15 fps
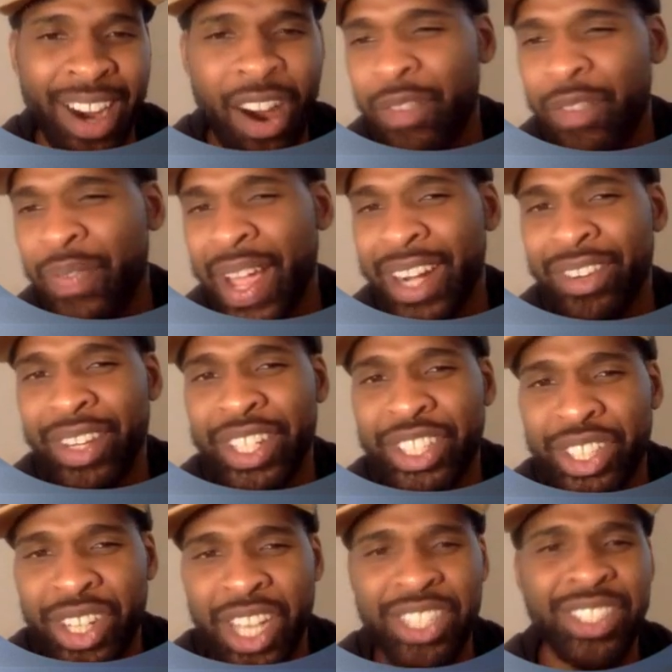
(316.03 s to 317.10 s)
artifact
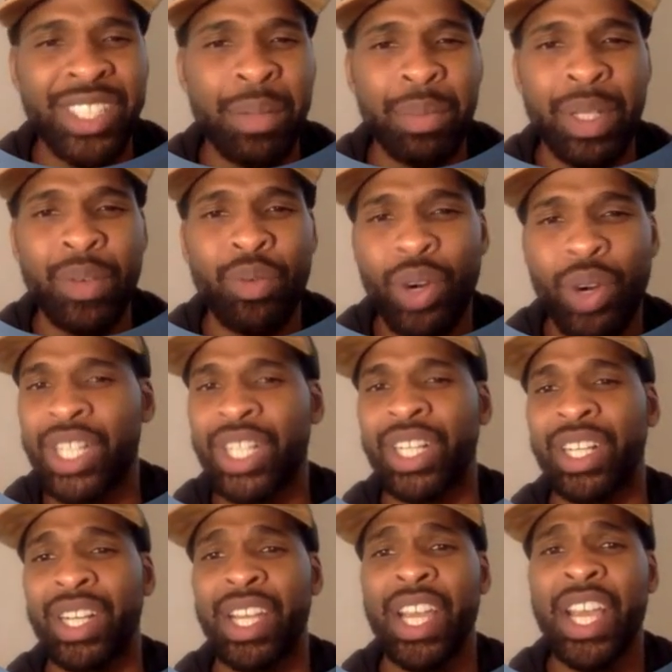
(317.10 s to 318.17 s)
creature, assembly
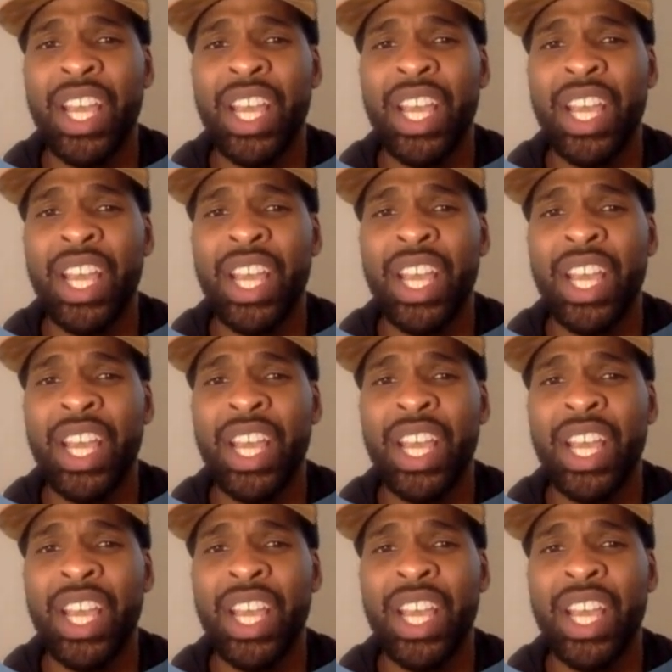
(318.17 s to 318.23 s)
worker.